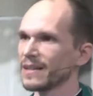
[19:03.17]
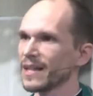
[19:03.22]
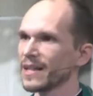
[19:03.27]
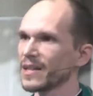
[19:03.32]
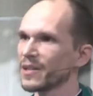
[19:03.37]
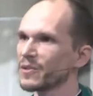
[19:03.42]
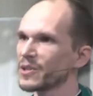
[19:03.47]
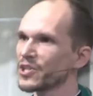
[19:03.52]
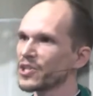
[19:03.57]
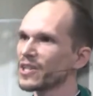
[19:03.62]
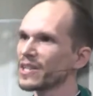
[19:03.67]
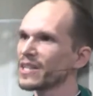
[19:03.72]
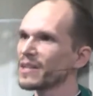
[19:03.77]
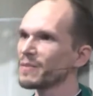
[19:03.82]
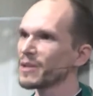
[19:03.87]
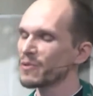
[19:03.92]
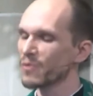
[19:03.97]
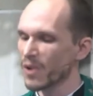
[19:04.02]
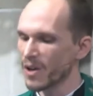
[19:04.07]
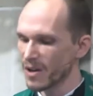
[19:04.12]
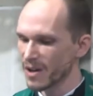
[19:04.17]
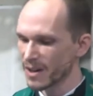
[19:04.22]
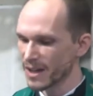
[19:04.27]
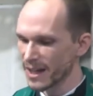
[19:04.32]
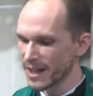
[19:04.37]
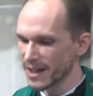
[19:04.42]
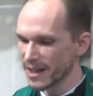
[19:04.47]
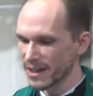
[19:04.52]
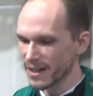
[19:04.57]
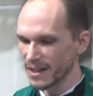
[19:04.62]
I don't want you to get me wrong.
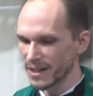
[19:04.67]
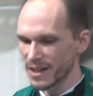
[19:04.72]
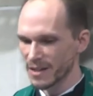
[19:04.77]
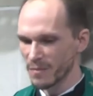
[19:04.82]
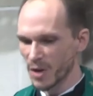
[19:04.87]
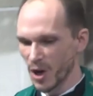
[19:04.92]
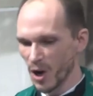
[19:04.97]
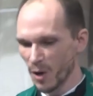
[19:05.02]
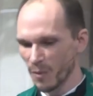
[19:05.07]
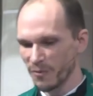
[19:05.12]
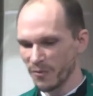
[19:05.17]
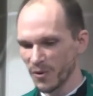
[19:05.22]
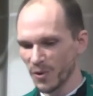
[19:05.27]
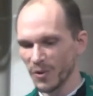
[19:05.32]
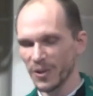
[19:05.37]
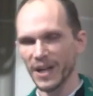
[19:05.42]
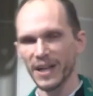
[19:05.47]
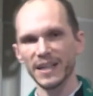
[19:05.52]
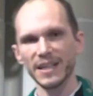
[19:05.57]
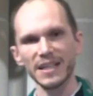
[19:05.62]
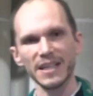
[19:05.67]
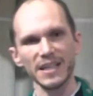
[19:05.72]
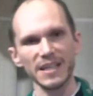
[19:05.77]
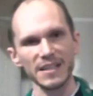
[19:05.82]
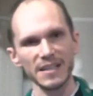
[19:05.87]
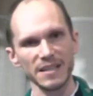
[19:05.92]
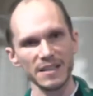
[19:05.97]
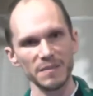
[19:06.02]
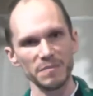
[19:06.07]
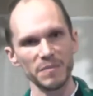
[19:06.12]
I am hopeful that
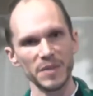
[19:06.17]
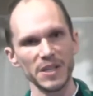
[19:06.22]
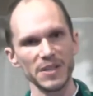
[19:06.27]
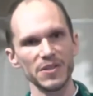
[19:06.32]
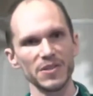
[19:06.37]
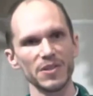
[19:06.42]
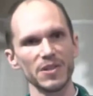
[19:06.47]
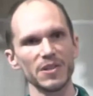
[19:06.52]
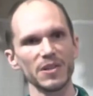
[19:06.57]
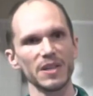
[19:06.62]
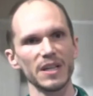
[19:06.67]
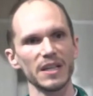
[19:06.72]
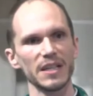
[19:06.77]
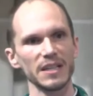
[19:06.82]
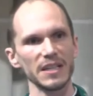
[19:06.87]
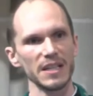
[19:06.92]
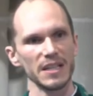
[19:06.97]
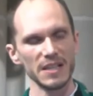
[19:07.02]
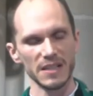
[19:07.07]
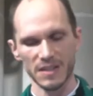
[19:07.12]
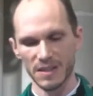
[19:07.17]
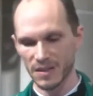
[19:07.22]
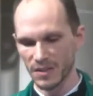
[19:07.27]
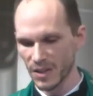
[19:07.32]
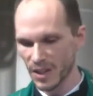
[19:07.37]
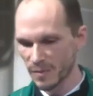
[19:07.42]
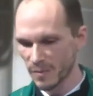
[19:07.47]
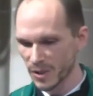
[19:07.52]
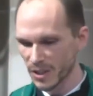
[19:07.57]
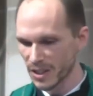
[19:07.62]
Eastminster and East
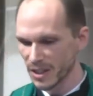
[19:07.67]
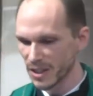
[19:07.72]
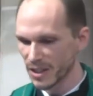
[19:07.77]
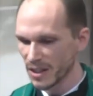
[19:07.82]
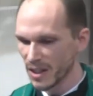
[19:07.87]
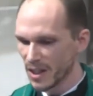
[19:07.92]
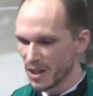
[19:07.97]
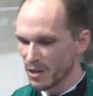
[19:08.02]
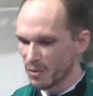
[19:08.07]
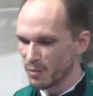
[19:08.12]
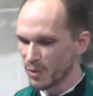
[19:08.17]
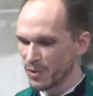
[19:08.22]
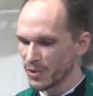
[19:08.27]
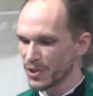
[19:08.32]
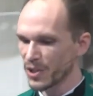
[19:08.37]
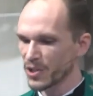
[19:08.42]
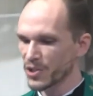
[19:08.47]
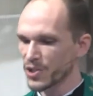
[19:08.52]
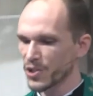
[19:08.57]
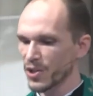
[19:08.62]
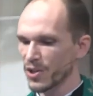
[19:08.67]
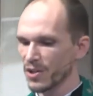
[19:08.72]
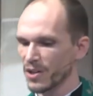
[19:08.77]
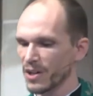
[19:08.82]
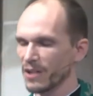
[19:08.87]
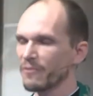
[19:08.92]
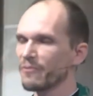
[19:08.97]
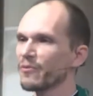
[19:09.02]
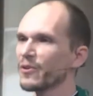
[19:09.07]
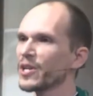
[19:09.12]
Liberty will nurture
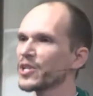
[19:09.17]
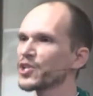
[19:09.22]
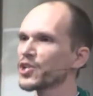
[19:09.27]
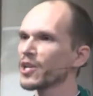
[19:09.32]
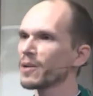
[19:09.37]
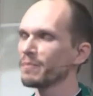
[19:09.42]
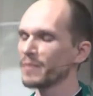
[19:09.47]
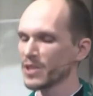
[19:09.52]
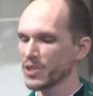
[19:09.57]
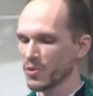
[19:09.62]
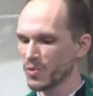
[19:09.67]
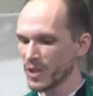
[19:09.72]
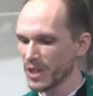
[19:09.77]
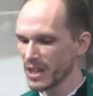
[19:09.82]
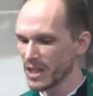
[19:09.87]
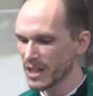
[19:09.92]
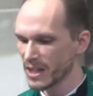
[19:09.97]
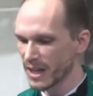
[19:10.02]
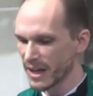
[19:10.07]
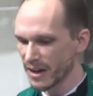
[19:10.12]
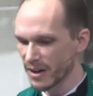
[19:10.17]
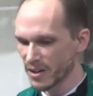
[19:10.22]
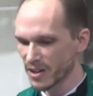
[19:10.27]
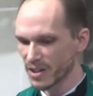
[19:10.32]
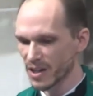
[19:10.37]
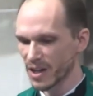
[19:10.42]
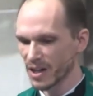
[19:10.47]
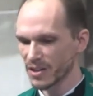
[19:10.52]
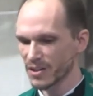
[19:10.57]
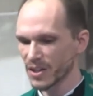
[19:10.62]
a friendship between our
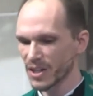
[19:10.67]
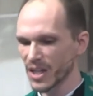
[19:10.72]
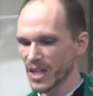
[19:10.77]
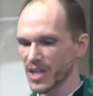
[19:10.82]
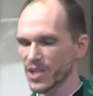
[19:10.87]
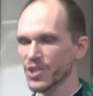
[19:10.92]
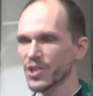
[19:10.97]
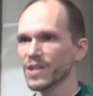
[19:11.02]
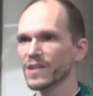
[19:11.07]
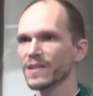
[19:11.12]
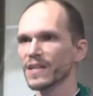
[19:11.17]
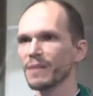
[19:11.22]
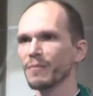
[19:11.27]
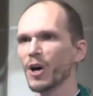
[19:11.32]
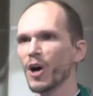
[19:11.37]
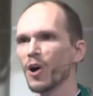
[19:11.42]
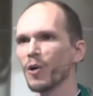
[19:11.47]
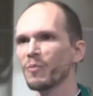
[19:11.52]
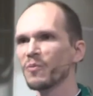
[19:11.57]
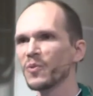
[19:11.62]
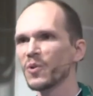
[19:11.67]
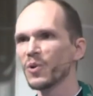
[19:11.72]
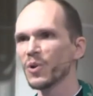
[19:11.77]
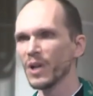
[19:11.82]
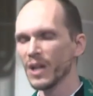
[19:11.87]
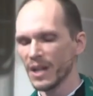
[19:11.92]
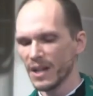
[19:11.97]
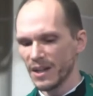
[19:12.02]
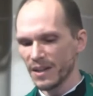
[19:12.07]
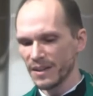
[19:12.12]
congregations. I'm hopeful
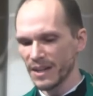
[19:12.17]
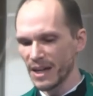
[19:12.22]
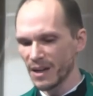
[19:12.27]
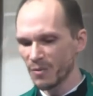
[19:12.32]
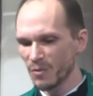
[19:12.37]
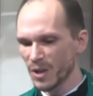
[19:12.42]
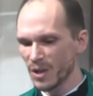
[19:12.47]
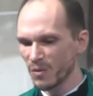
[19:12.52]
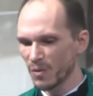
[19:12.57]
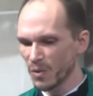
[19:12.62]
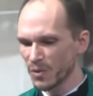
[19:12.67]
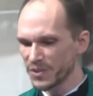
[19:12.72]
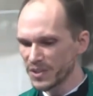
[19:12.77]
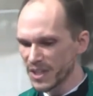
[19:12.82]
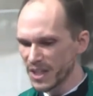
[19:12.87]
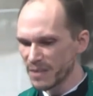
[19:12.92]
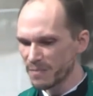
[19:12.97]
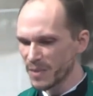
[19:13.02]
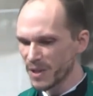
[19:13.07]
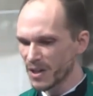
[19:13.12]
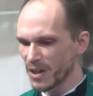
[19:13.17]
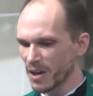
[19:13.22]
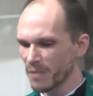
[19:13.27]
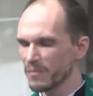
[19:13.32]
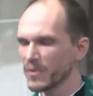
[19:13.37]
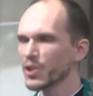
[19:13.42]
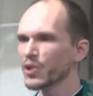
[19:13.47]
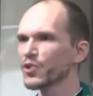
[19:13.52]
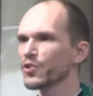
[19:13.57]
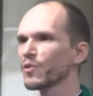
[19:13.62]
that we will deepen our
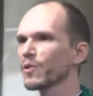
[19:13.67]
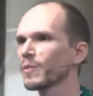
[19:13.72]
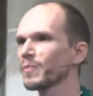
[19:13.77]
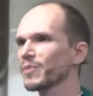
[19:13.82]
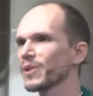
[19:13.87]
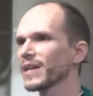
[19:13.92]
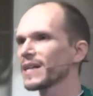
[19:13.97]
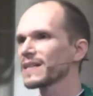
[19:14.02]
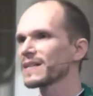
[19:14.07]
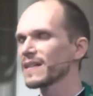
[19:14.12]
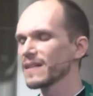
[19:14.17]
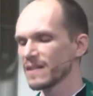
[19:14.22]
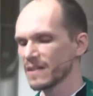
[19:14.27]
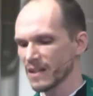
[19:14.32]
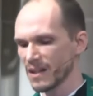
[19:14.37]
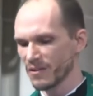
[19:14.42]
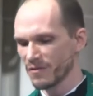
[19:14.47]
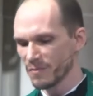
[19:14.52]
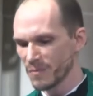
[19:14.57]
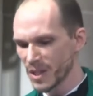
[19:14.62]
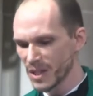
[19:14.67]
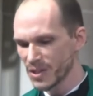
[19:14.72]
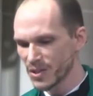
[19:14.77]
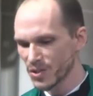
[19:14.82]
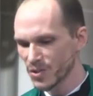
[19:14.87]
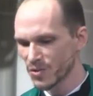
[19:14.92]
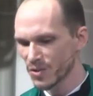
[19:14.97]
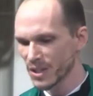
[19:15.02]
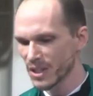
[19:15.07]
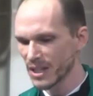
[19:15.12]
mutual places of
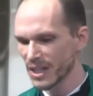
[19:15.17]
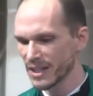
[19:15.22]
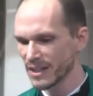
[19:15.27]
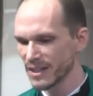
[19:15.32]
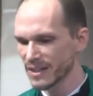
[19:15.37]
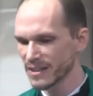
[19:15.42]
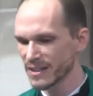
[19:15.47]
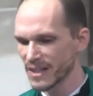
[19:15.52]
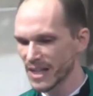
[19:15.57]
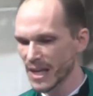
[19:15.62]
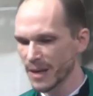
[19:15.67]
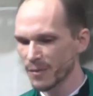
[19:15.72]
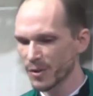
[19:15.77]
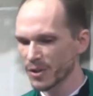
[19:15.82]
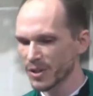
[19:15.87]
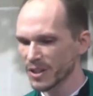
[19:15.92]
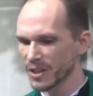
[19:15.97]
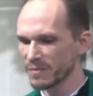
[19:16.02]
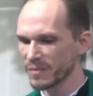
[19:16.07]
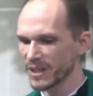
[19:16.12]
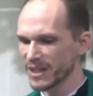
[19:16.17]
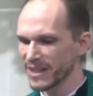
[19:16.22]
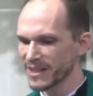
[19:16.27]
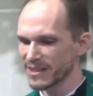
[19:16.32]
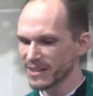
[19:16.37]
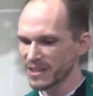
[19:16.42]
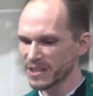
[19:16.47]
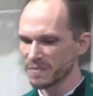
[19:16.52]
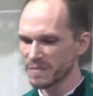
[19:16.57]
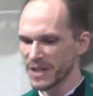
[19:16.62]
ministry in this neighborhood, but I
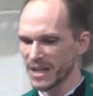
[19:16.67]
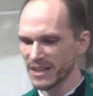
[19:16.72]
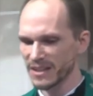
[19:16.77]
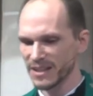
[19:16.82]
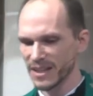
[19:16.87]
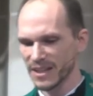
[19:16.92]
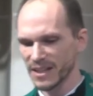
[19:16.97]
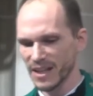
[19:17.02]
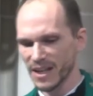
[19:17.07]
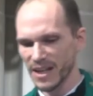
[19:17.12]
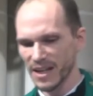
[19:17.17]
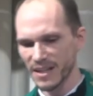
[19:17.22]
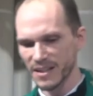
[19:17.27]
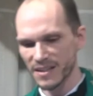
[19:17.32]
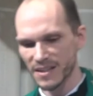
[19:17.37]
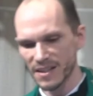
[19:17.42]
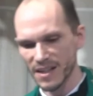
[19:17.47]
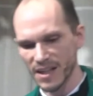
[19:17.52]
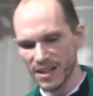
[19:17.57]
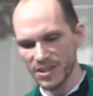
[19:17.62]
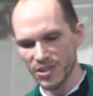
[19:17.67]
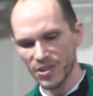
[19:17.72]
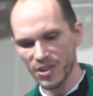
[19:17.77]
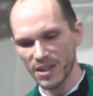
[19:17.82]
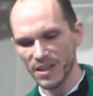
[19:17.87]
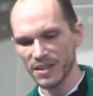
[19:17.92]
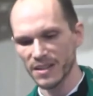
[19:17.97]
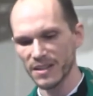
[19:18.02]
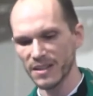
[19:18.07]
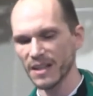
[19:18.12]
suspect that God is not
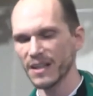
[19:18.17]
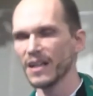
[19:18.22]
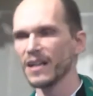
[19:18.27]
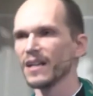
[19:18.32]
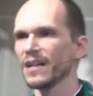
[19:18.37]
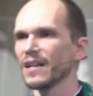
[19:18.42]
just